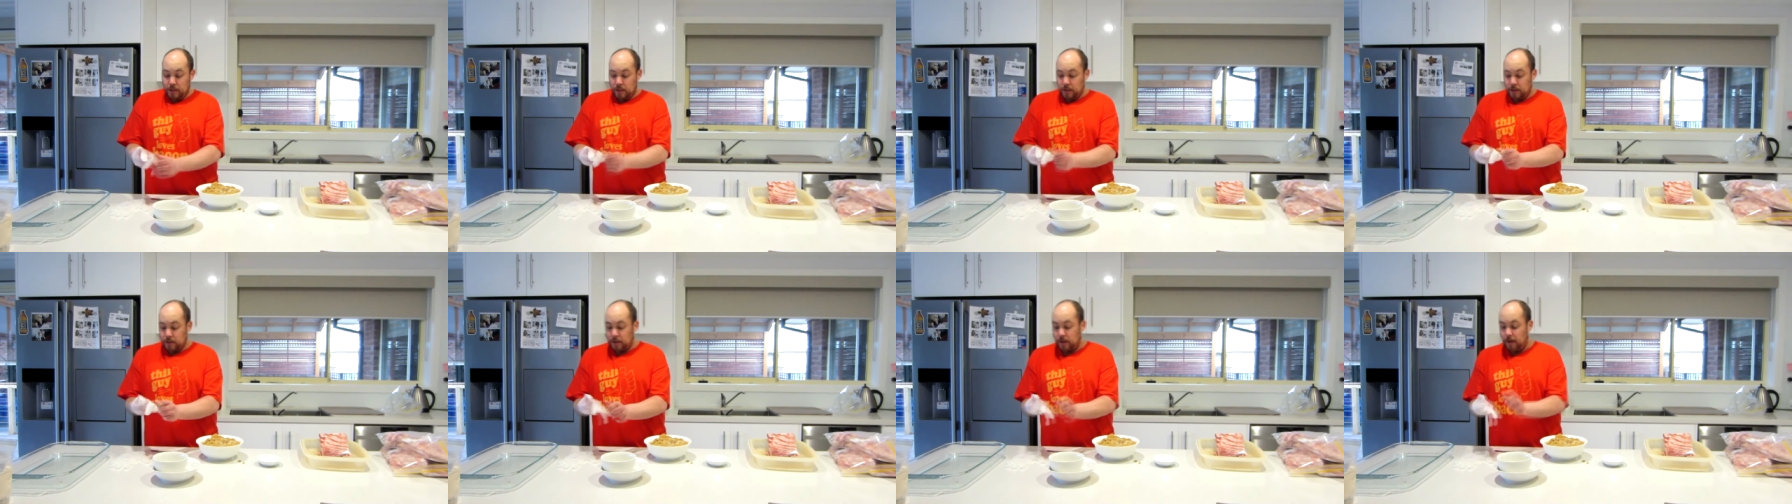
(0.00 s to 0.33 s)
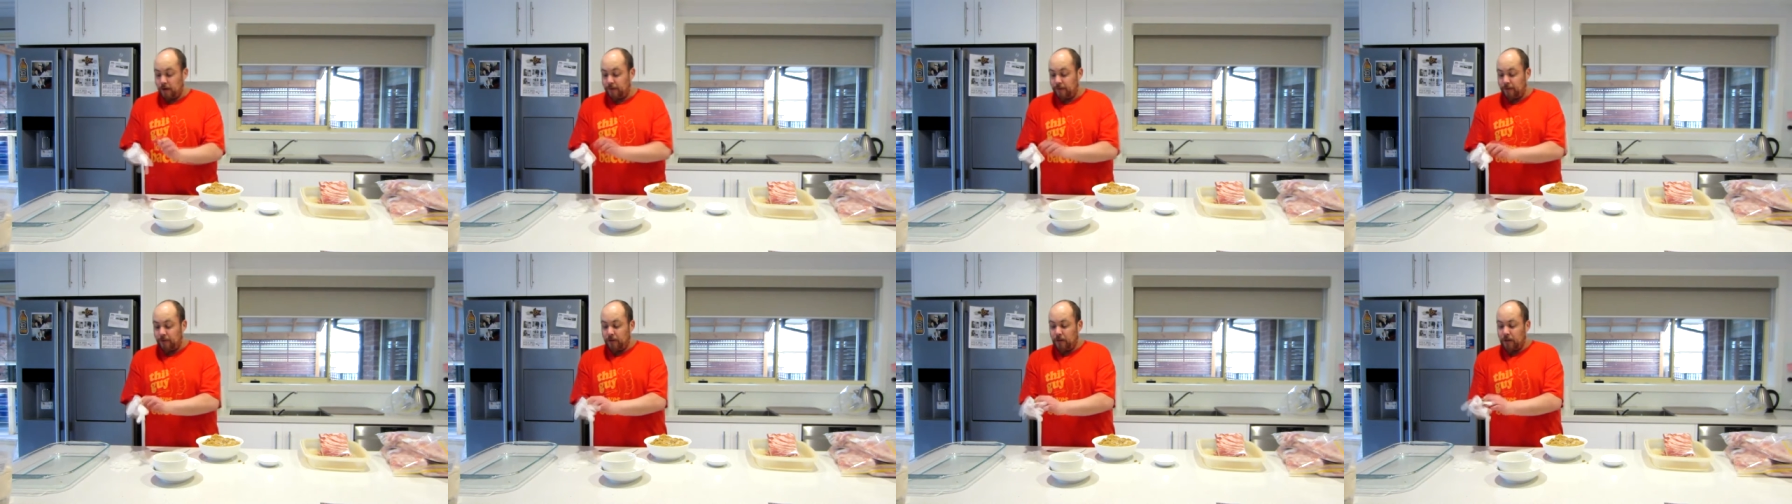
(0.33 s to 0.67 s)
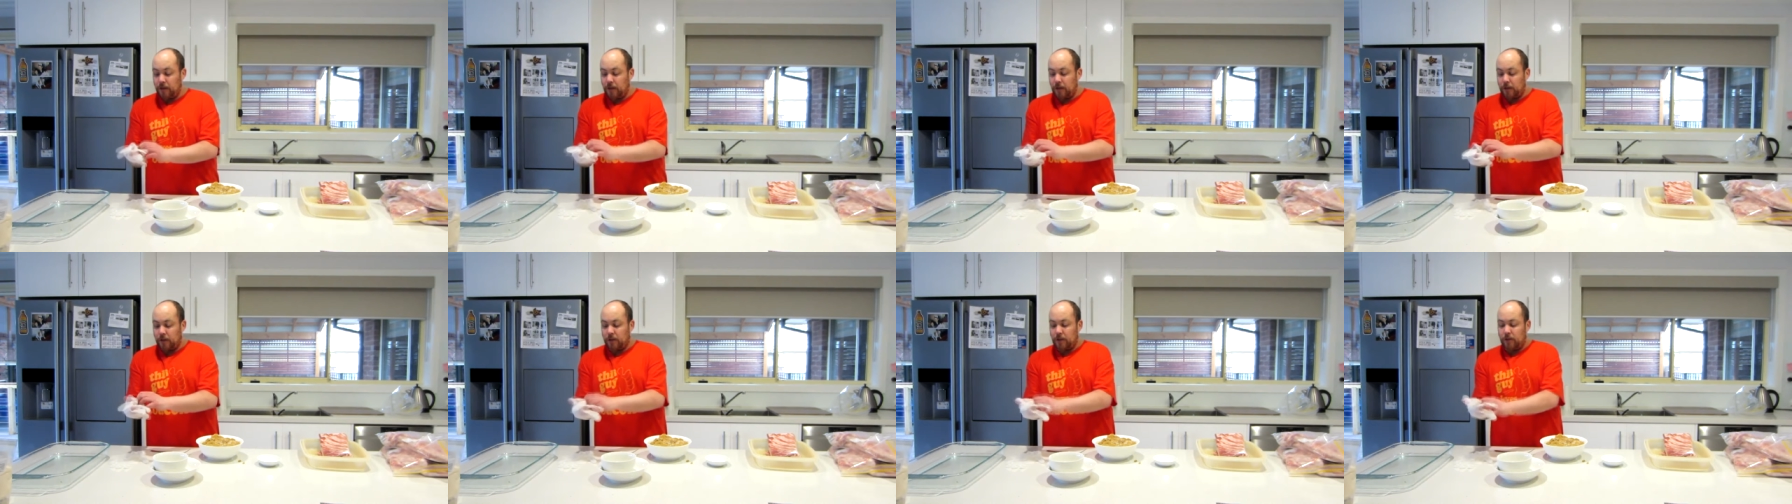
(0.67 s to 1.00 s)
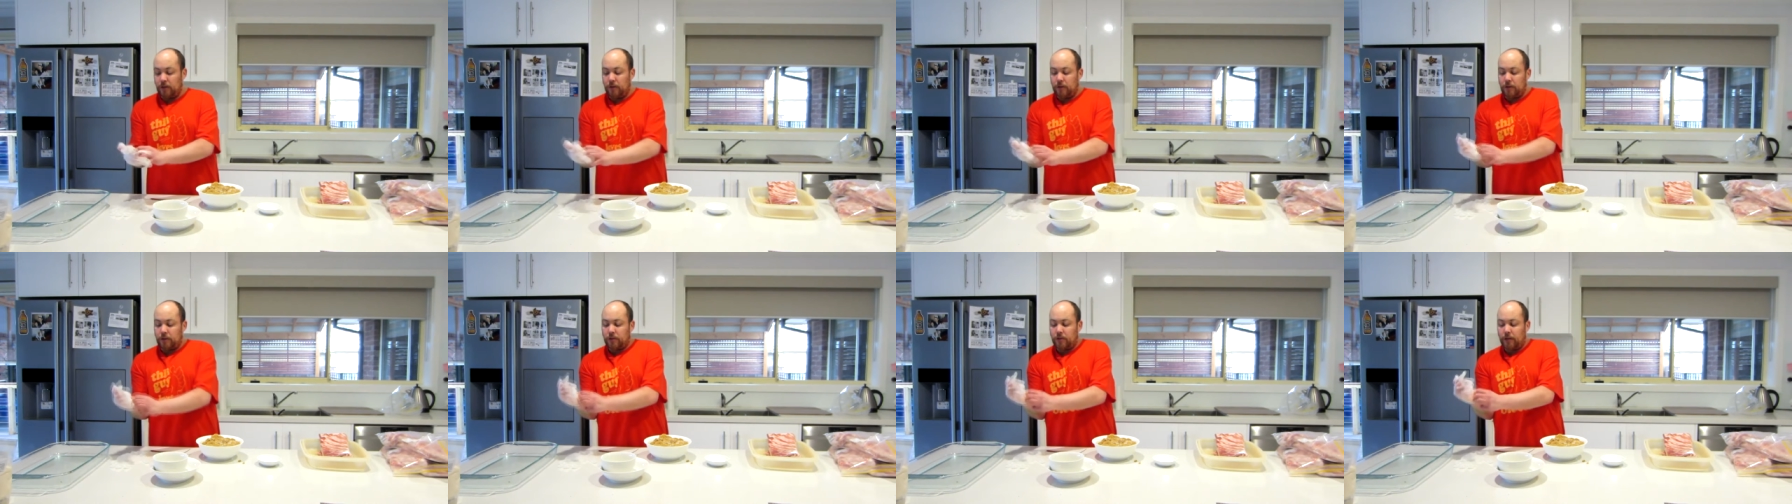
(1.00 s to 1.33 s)
So I finally got the
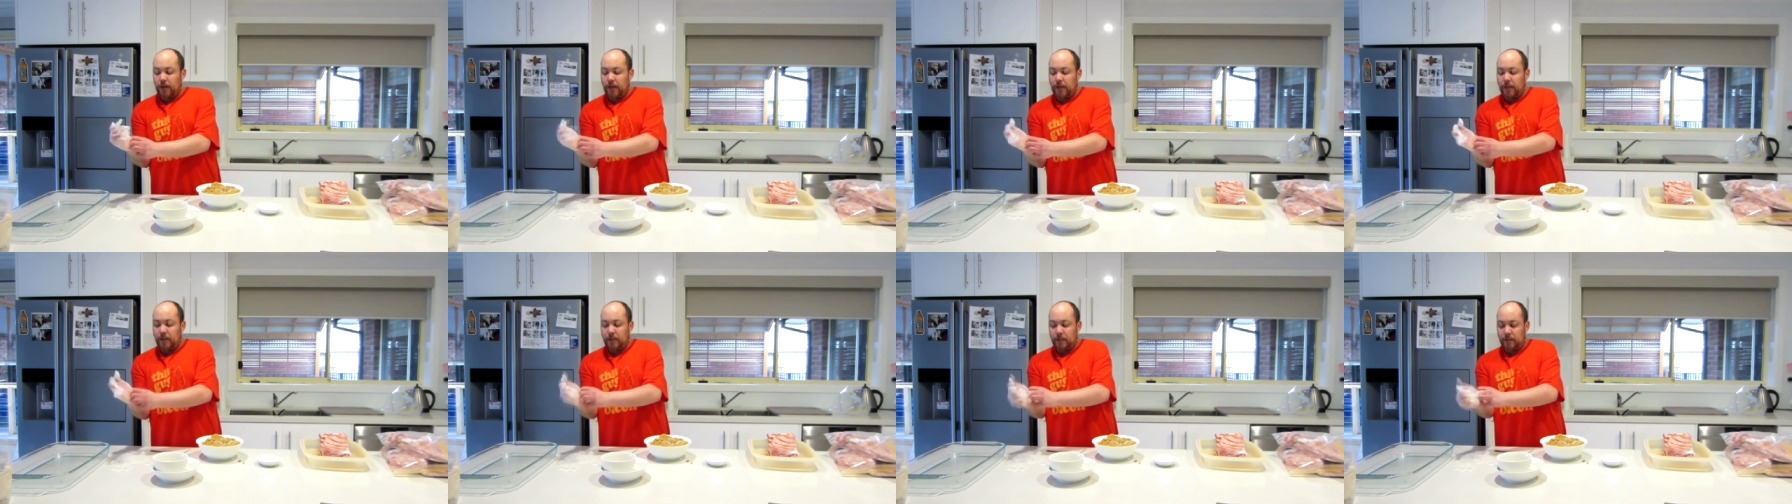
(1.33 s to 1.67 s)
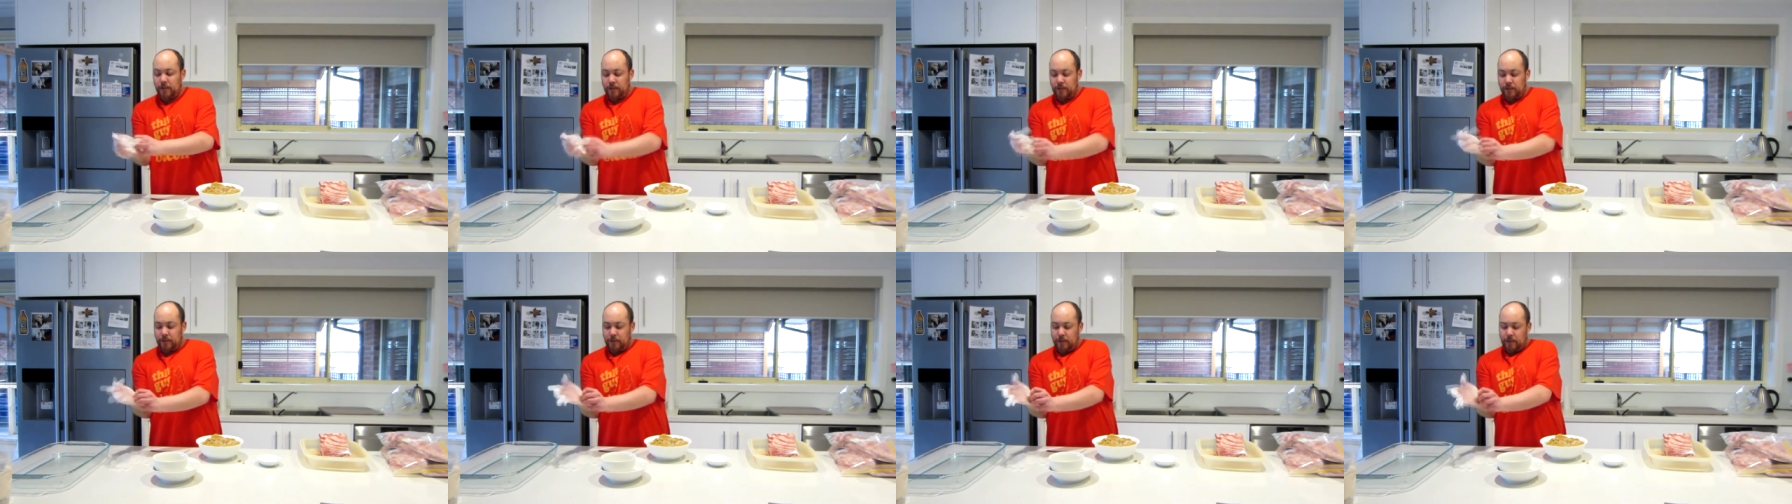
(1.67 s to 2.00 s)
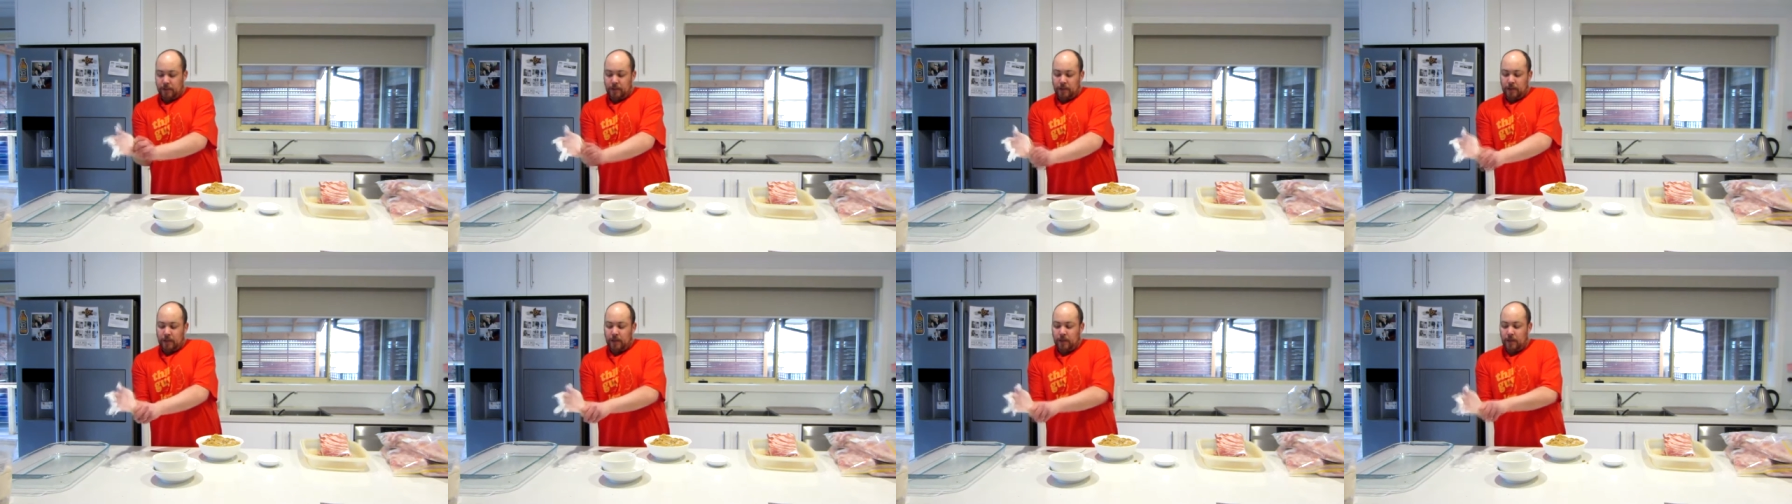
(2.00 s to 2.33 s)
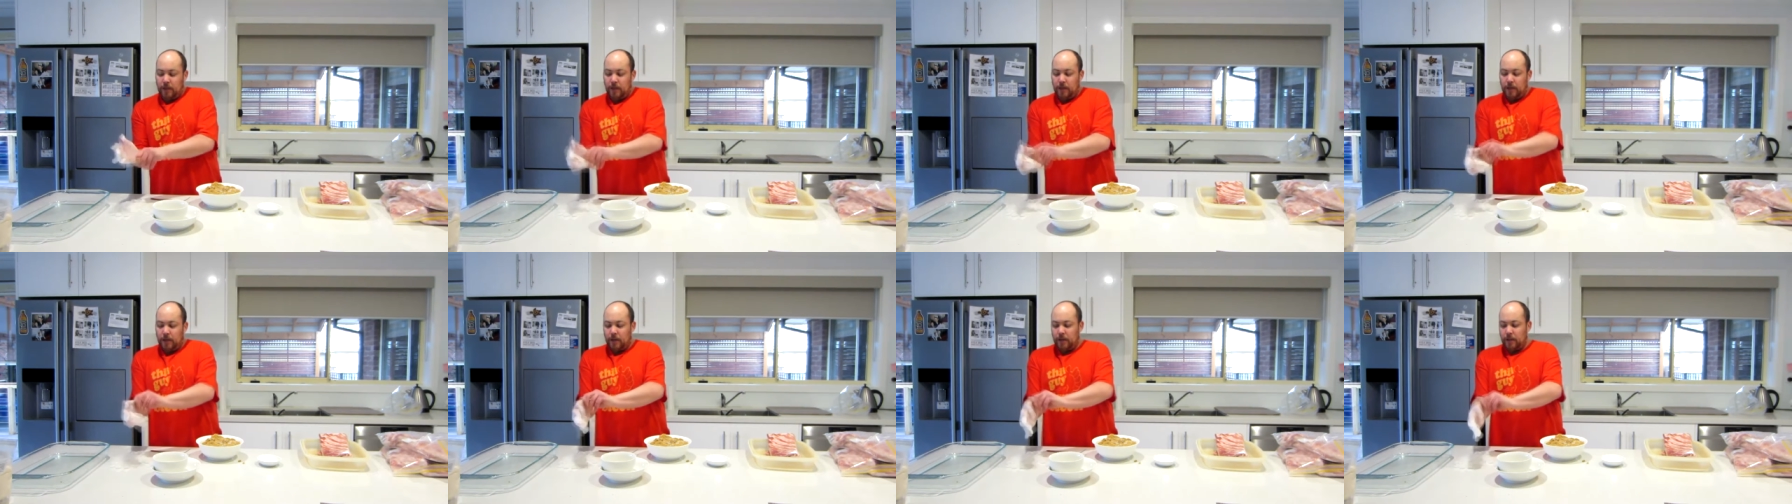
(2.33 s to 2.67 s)
nitrate,
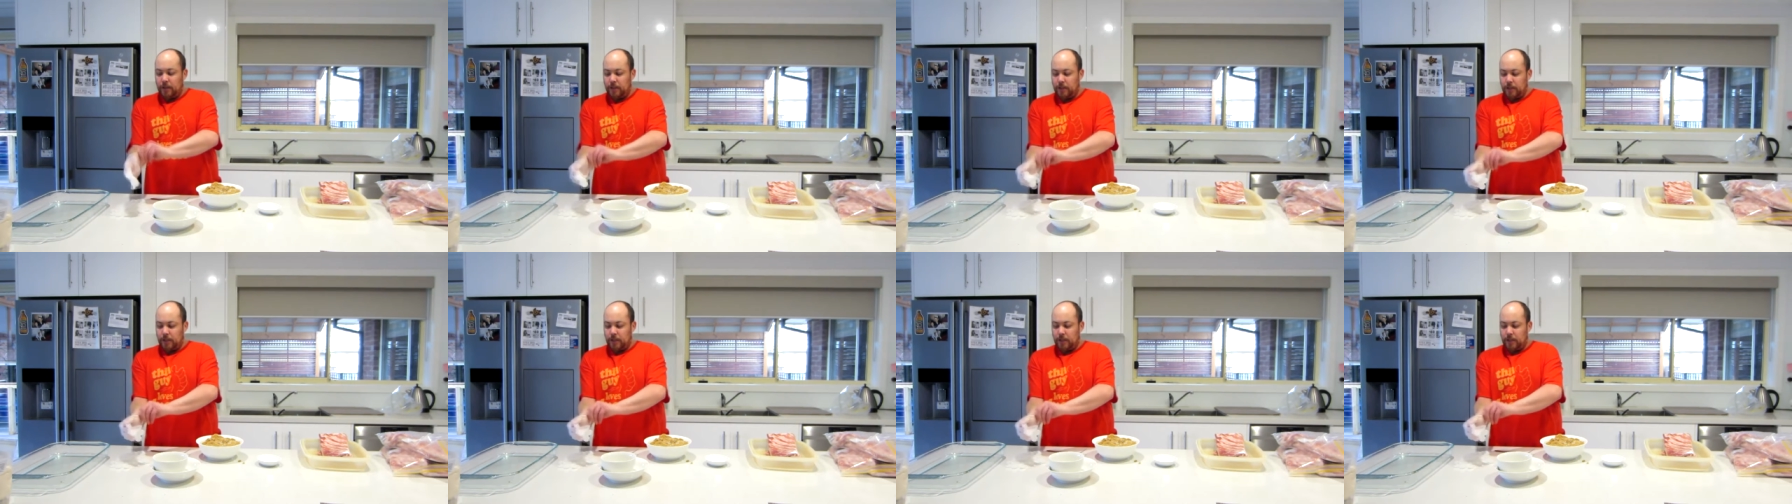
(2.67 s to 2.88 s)
and